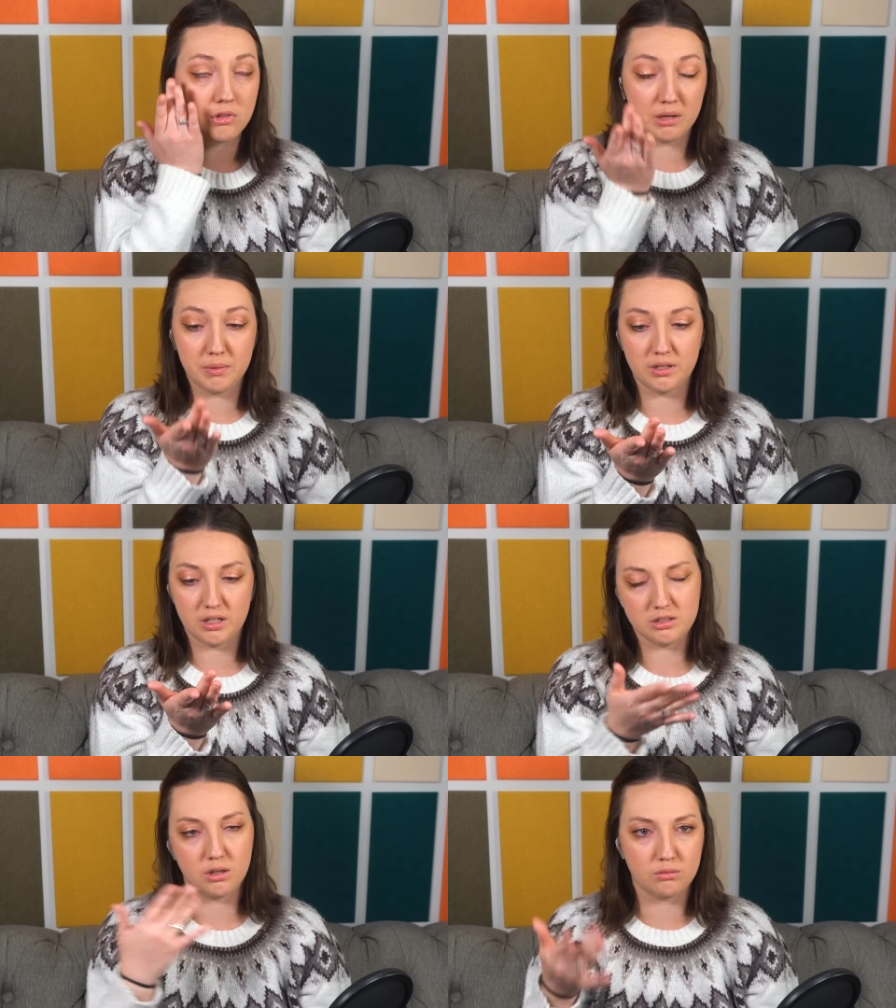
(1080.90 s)
I mean, I
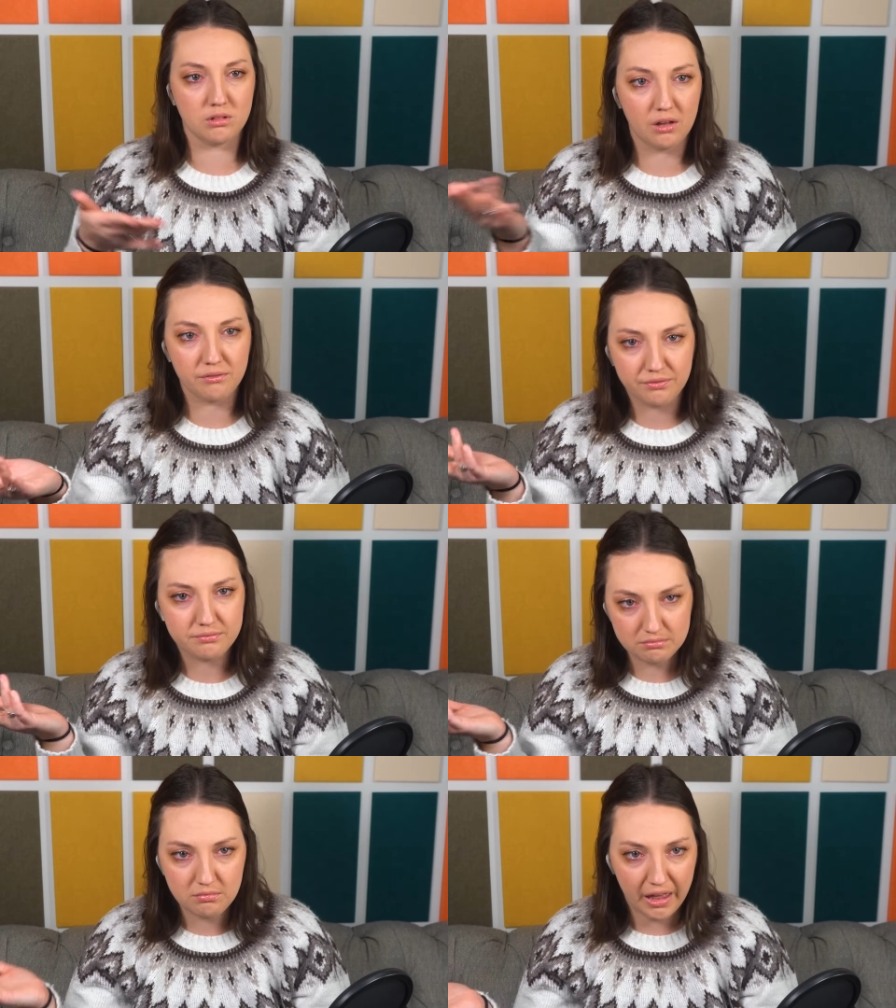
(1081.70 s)
don't love
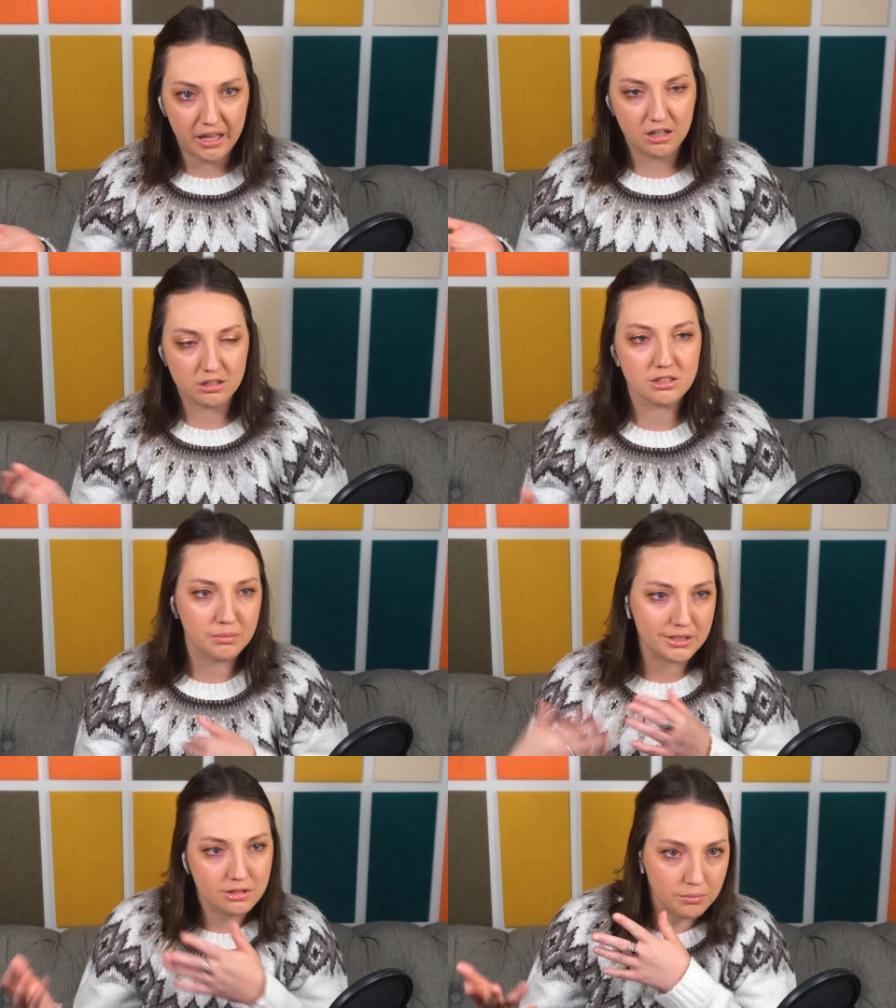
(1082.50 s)
it because it
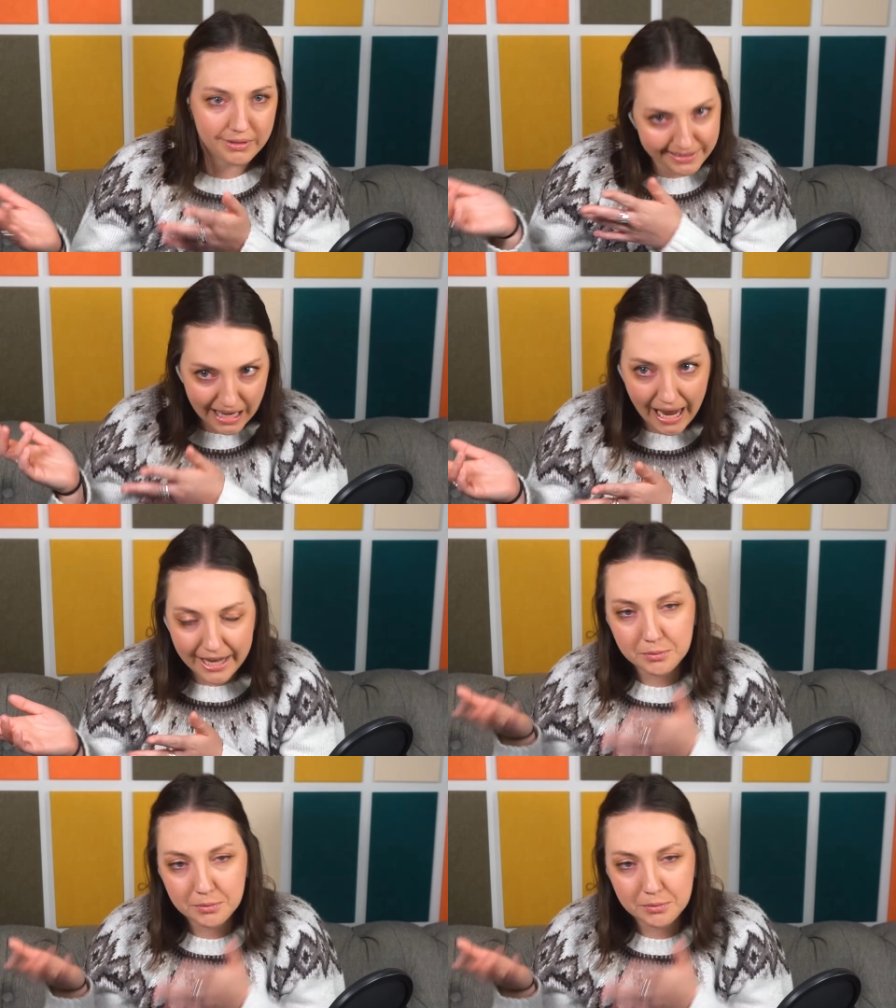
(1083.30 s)
means somebody died,